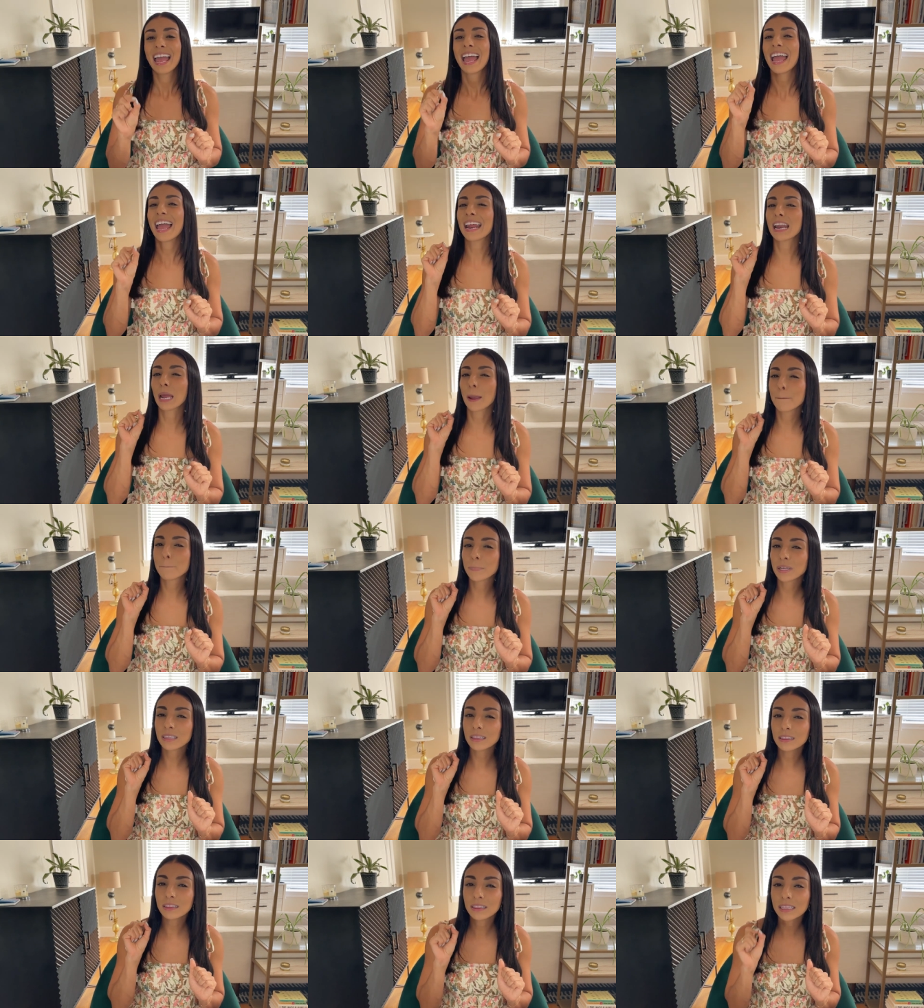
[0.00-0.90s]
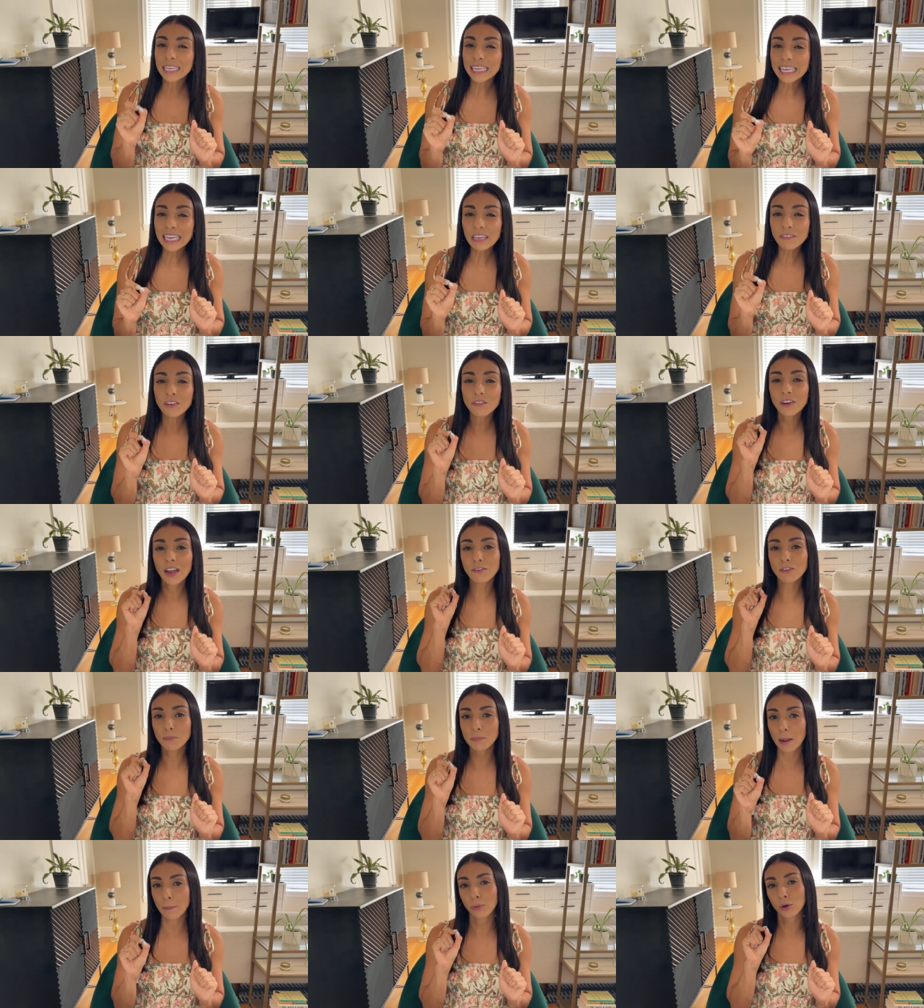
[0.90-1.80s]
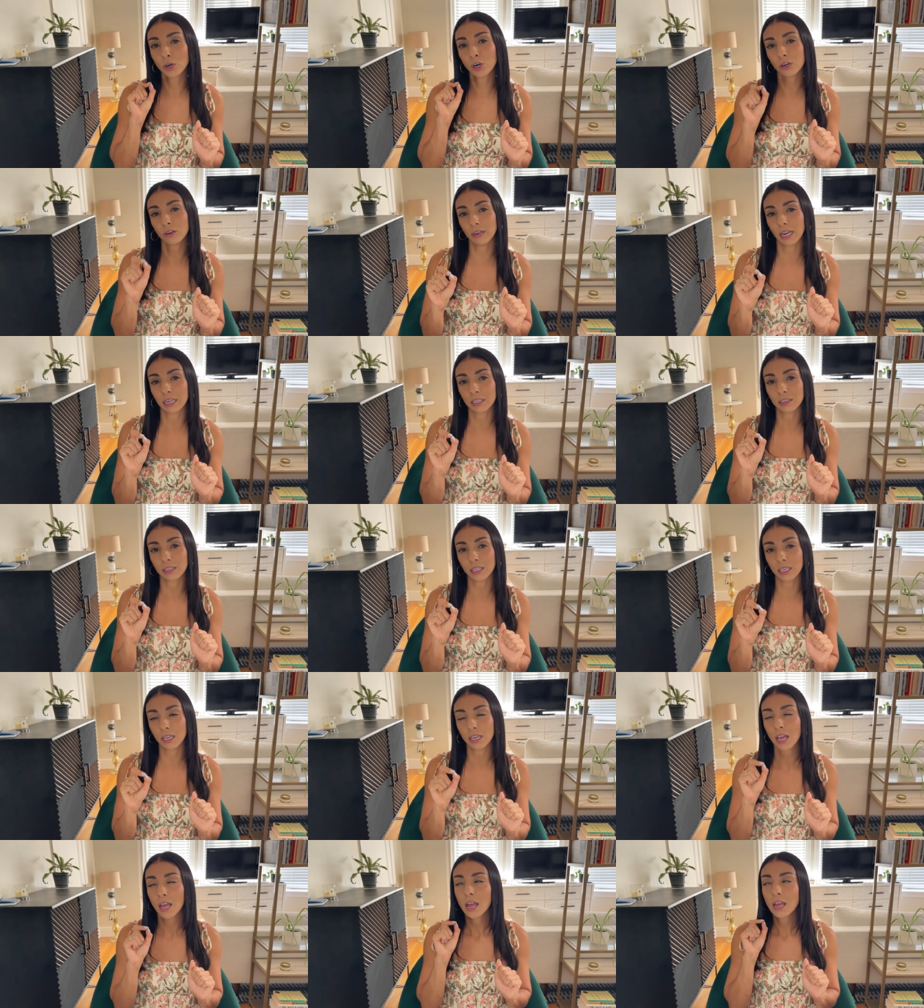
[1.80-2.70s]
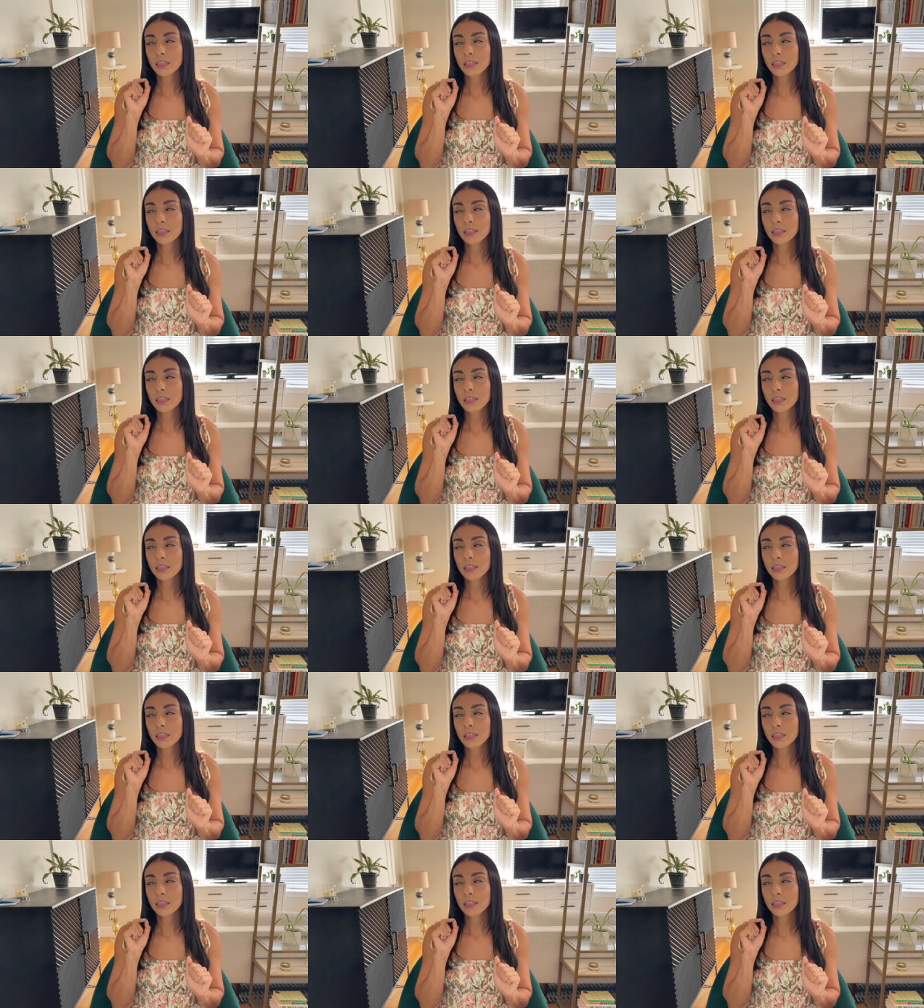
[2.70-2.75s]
and I believe, if I remember correctly,